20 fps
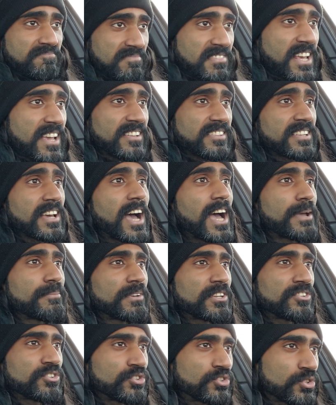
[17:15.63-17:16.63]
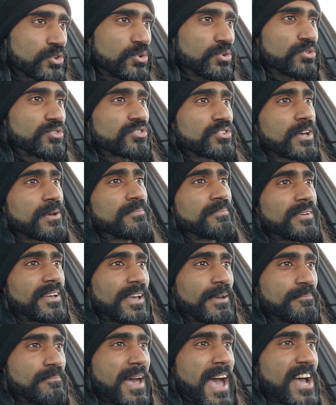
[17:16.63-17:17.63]
Take time and do some
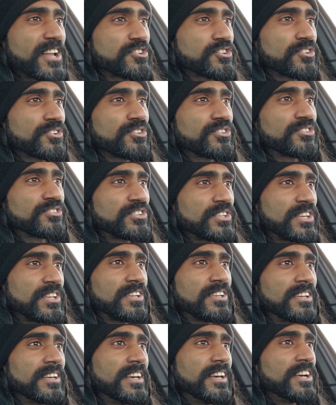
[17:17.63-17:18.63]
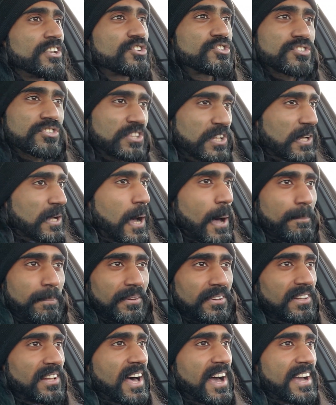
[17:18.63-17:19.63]
imaginal scene just a
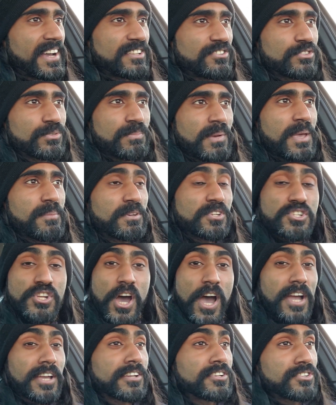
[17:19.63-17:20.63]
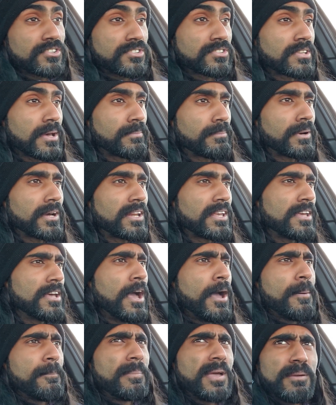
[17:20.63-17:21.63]
couple lines, maybe talking to somebody,
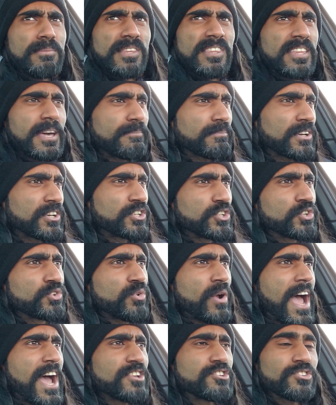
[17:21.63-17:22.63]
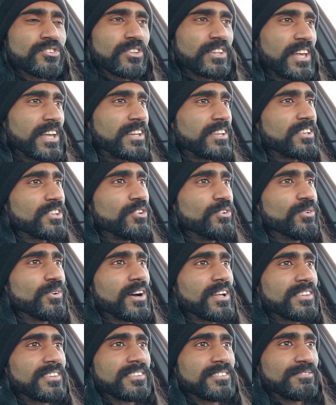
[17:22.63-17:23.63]
maybe them congratulating you
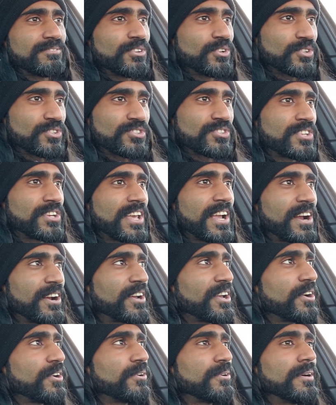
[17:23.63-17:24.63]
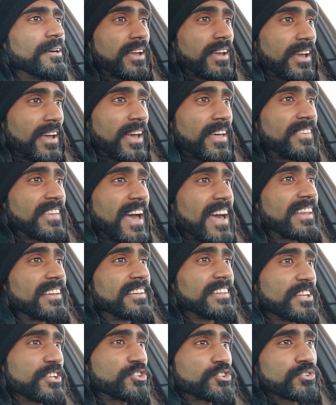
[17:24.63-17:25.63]
on your scenario. And that
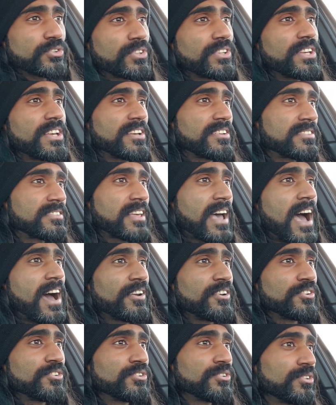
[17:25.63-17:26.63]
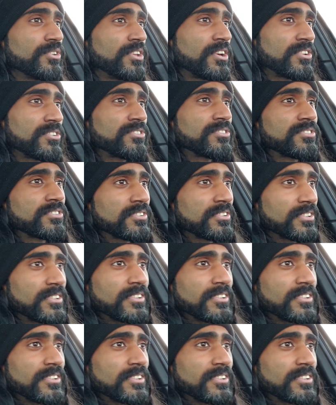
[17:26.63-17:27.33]
literally is how to do this